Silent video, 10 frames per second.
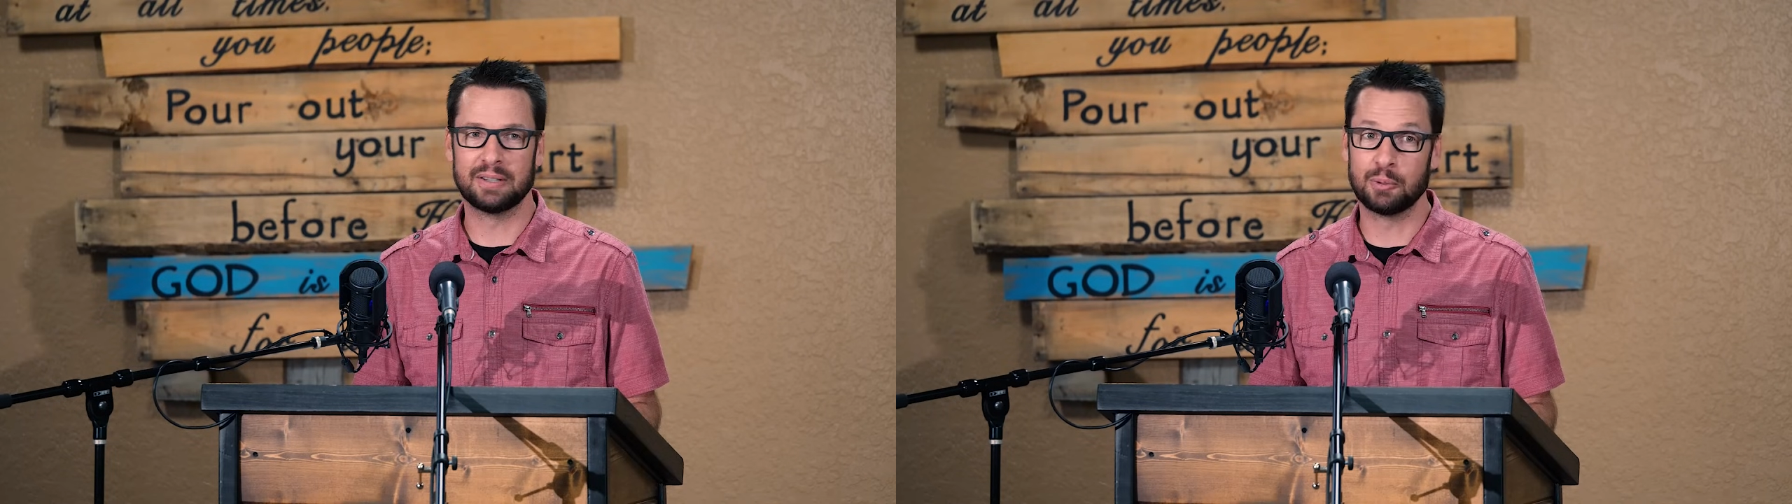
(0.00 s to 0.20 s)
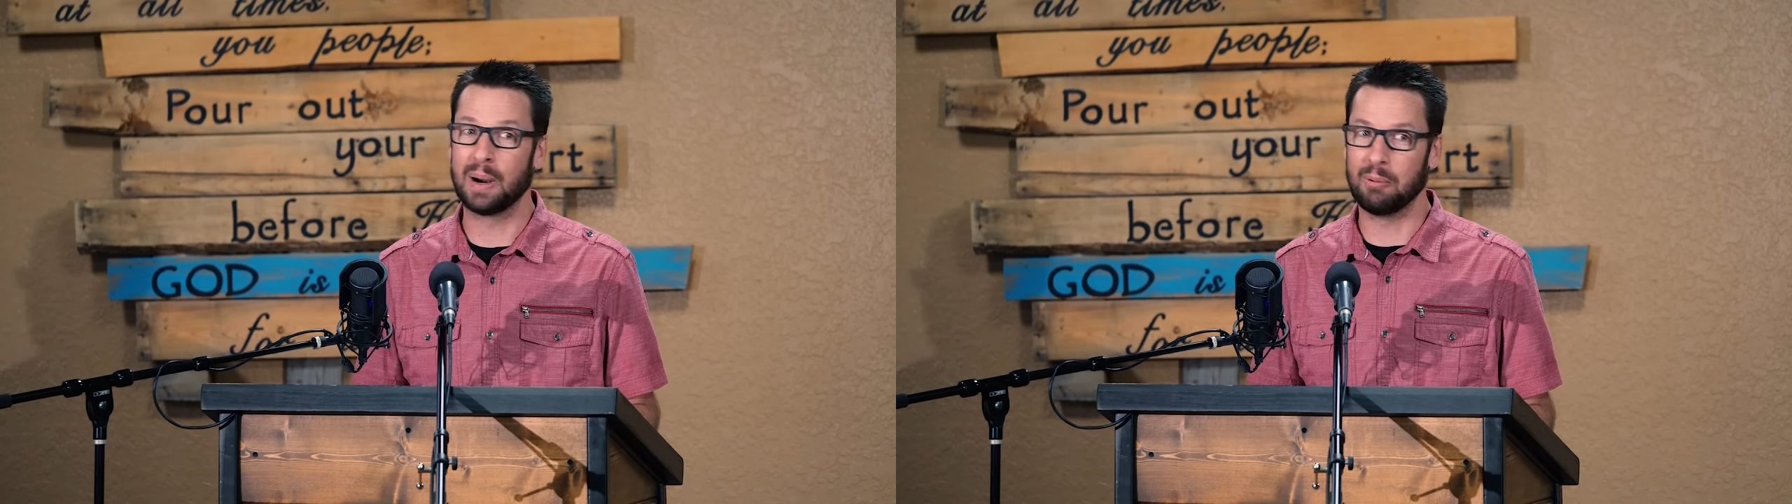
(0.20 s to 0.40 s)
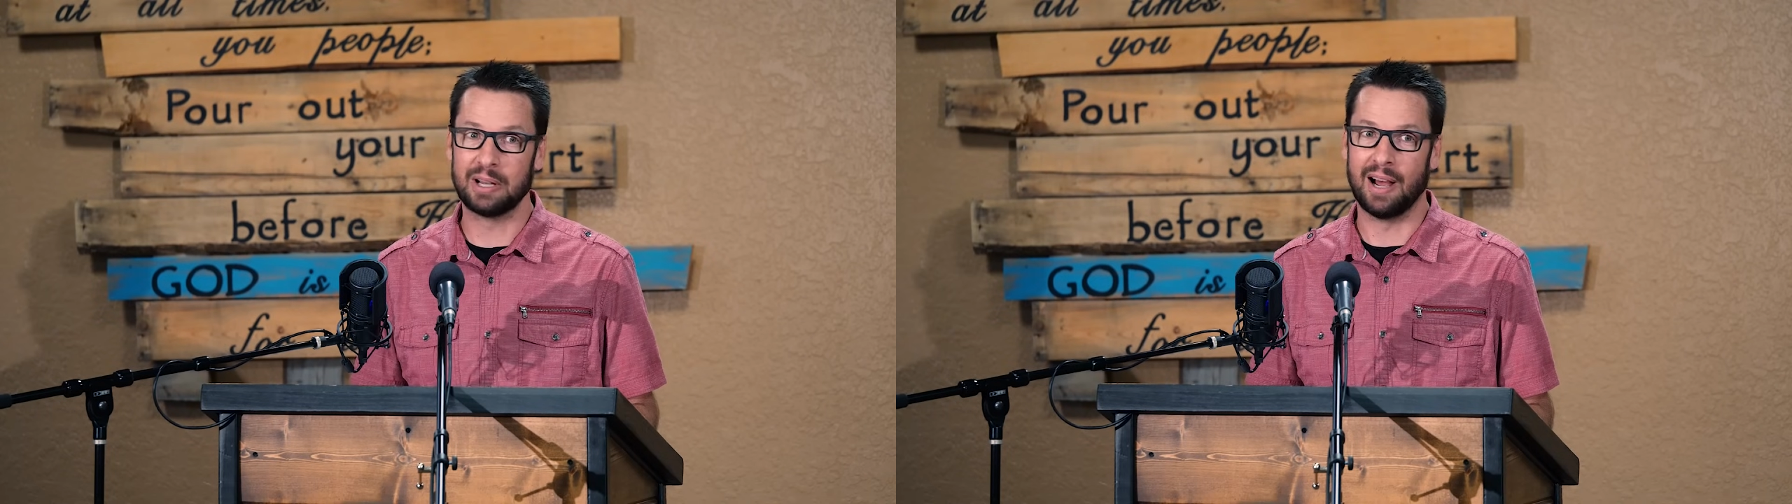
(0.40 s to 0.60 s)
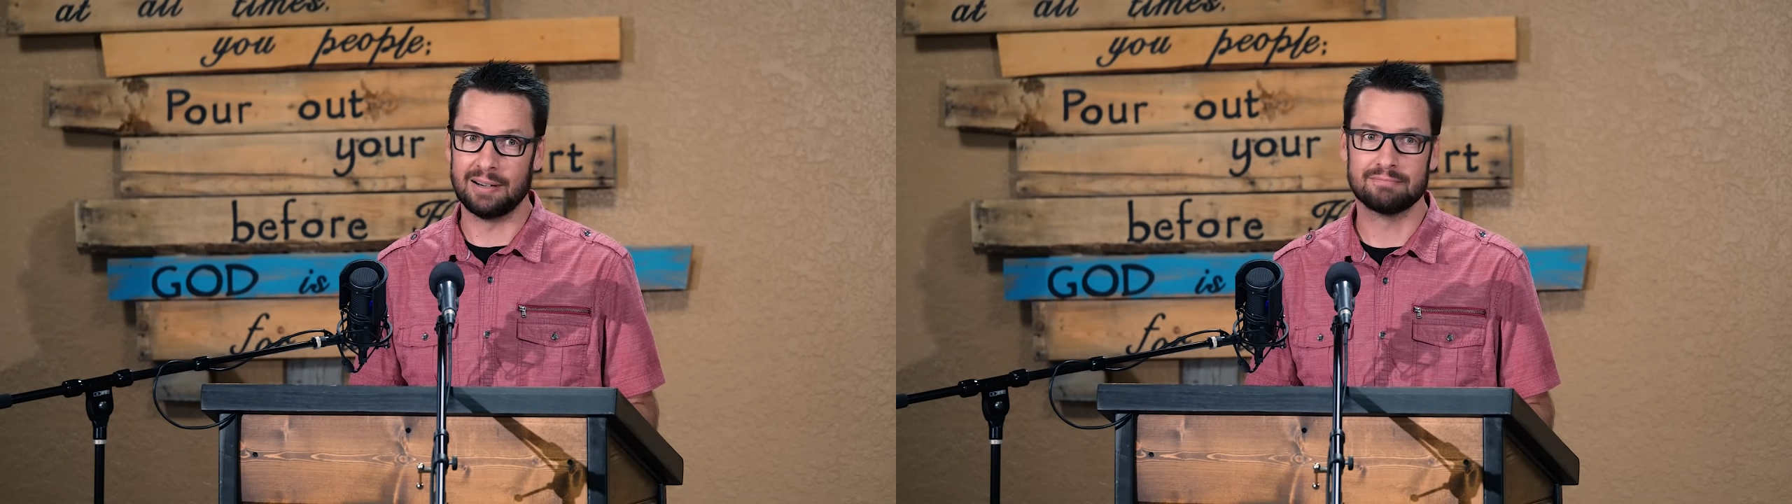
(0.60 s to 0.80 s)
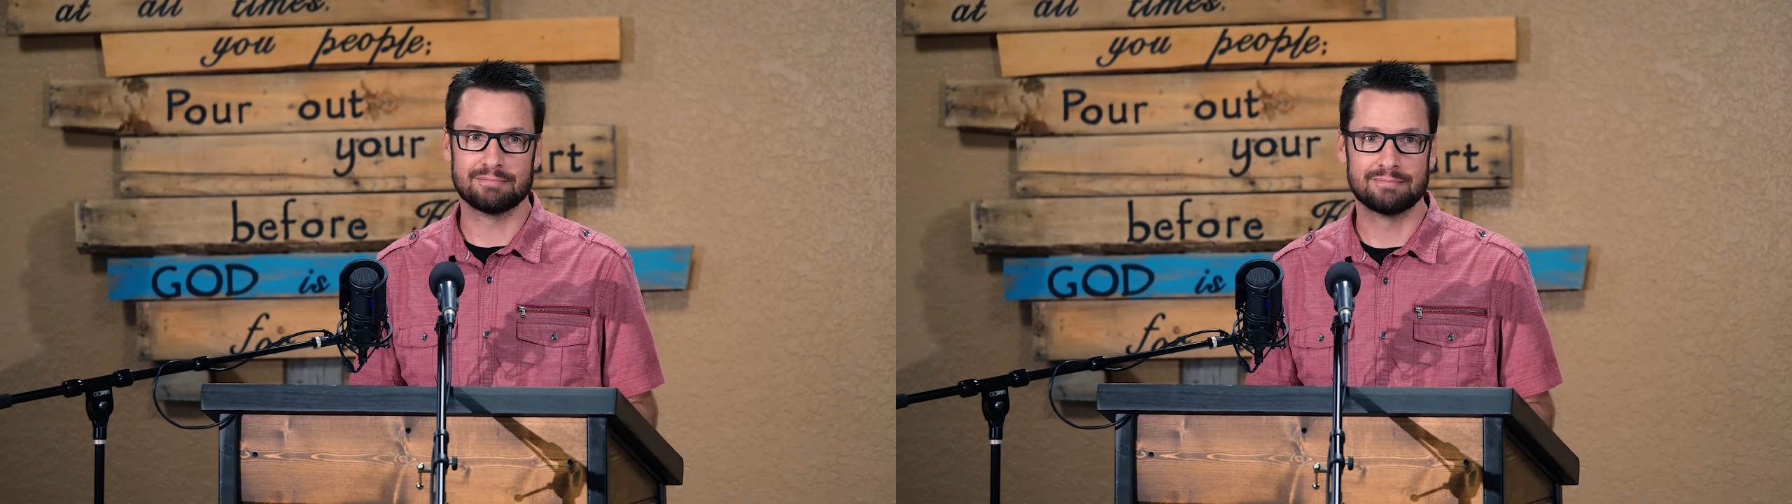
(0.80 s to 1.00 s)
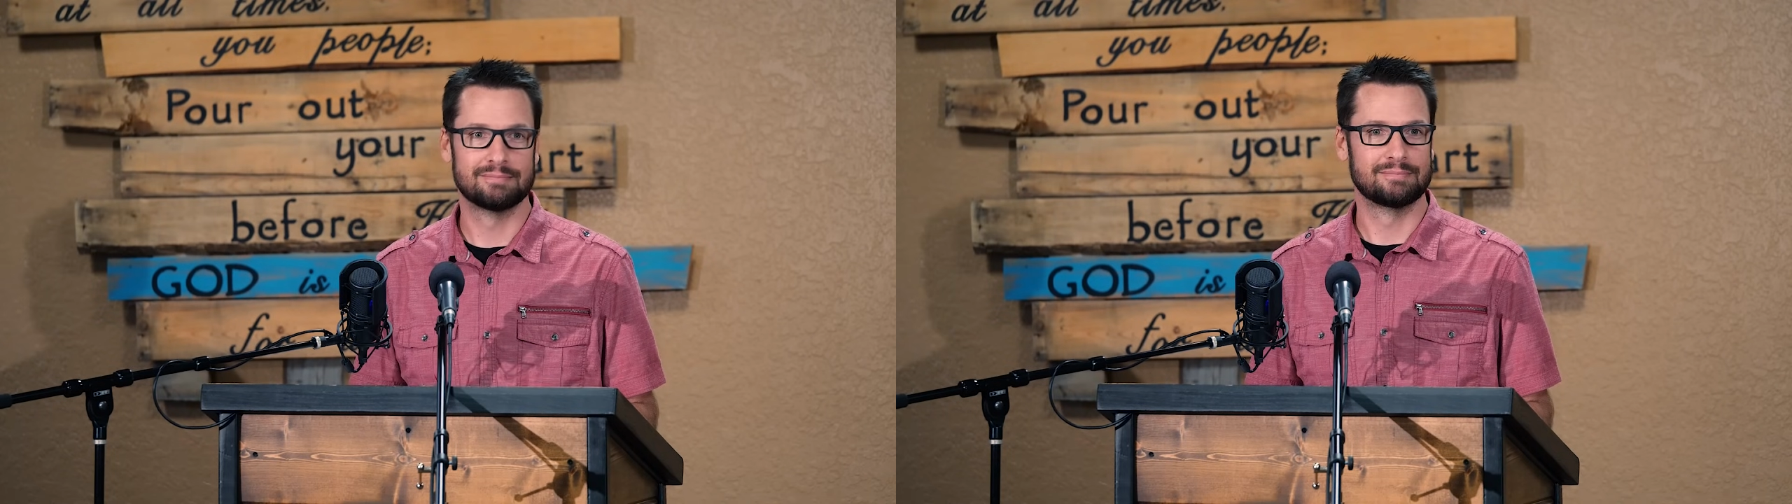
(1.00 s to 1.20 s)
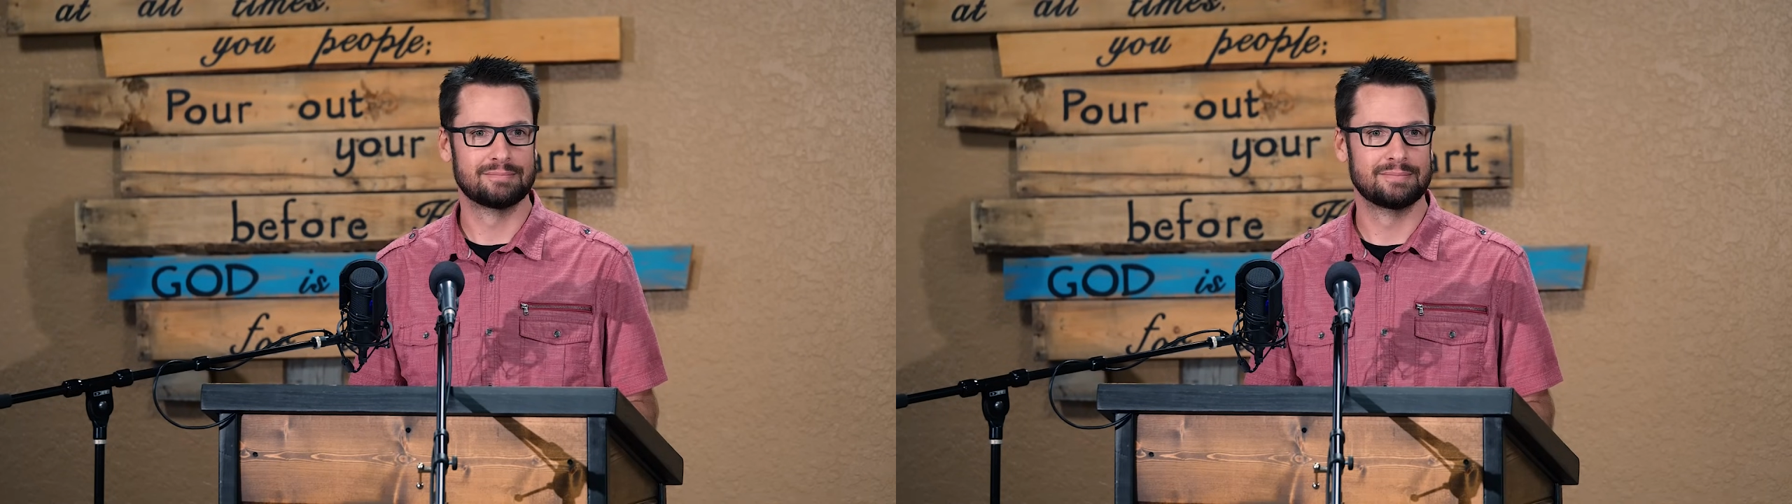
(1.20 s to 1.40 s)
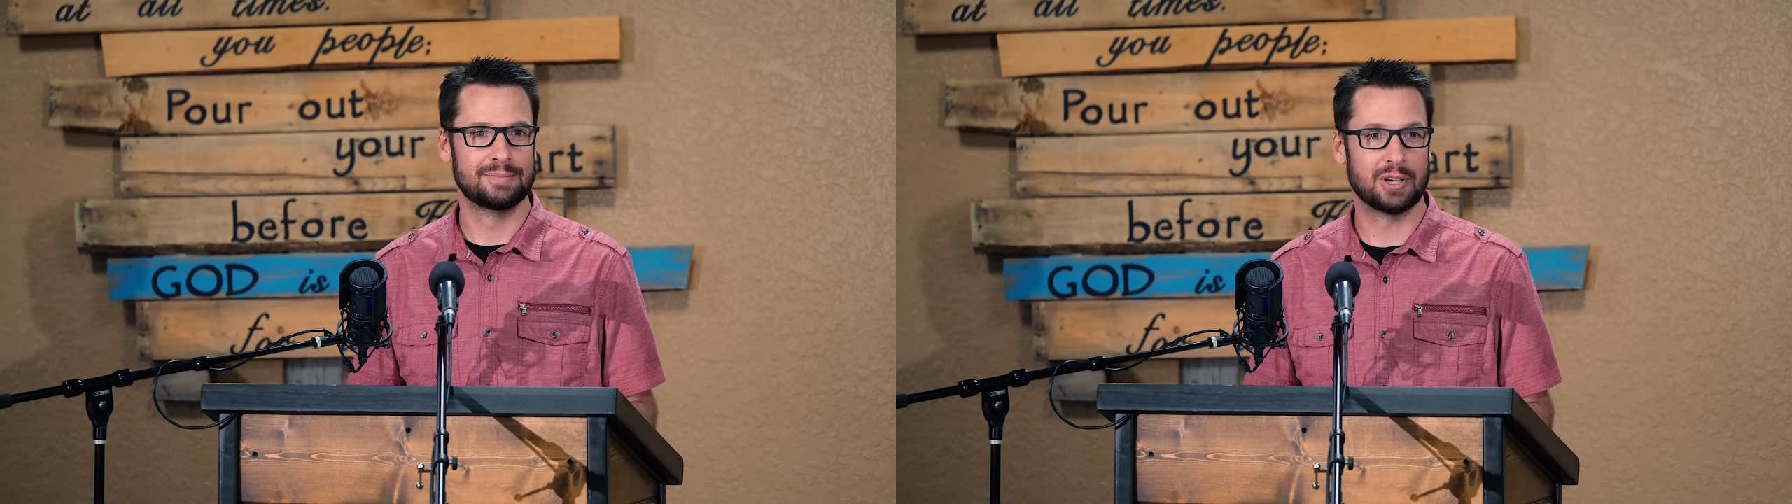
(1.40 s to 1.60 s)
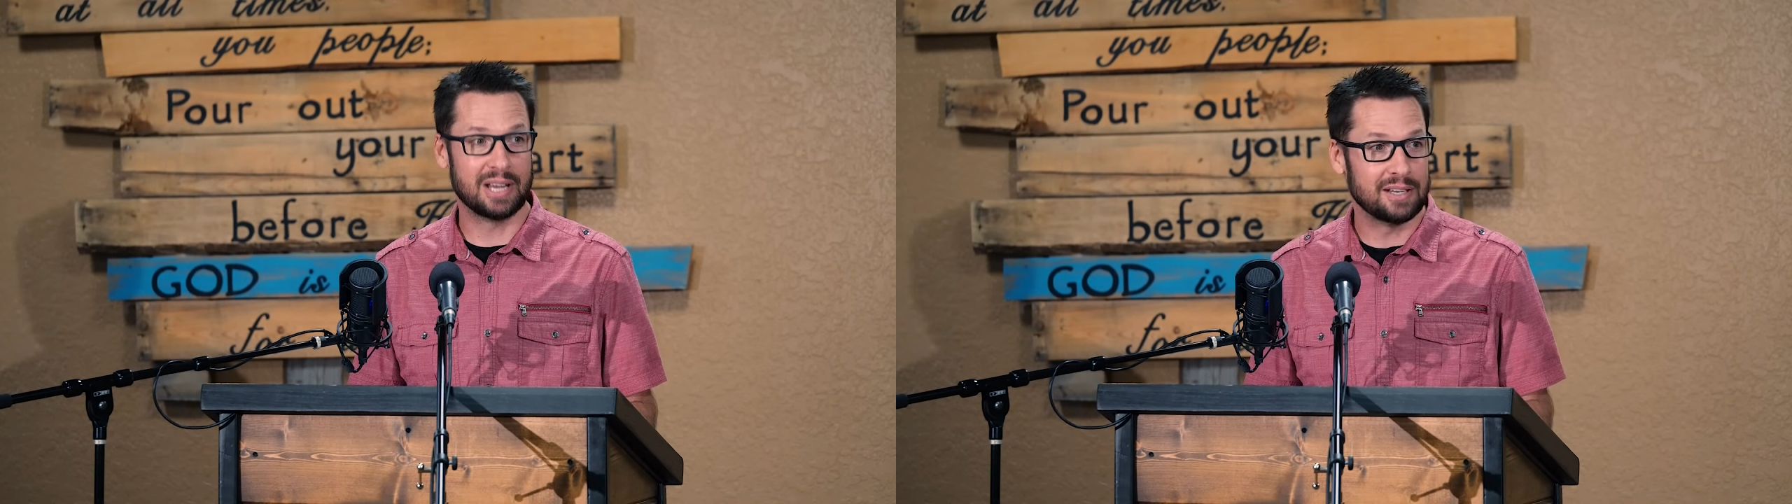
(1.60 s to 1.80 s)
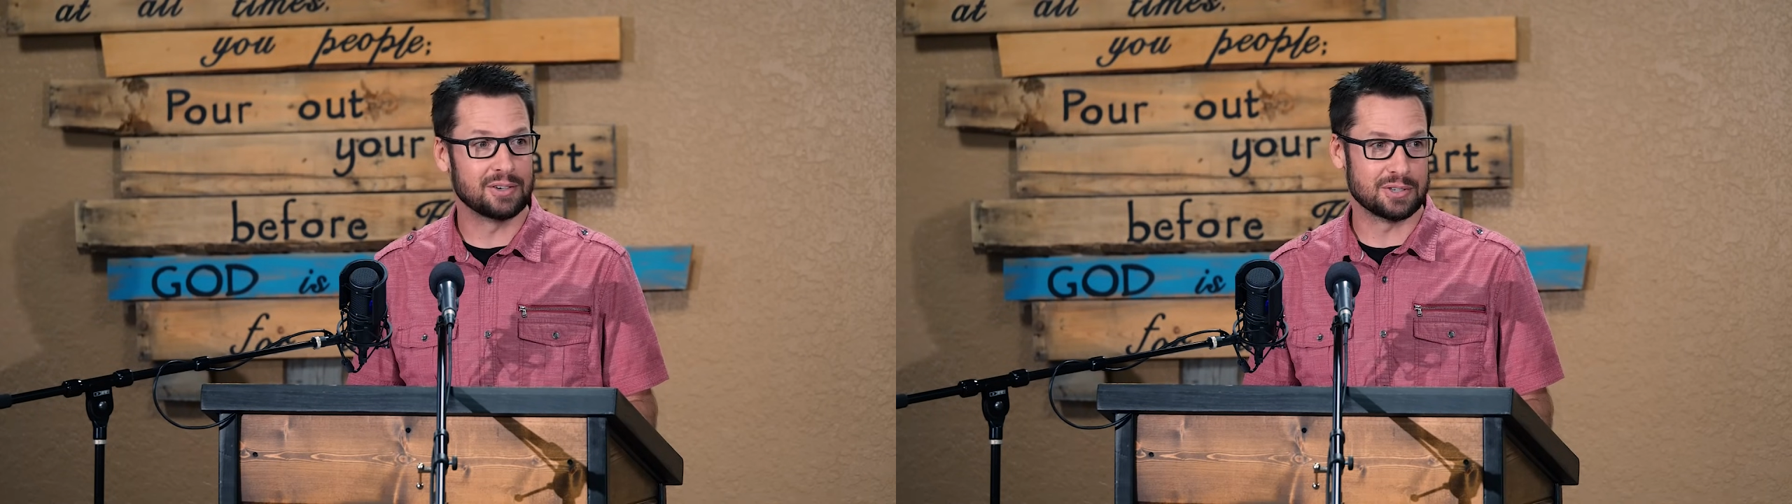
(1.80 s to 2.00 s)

Well, you're probably not. You're kidding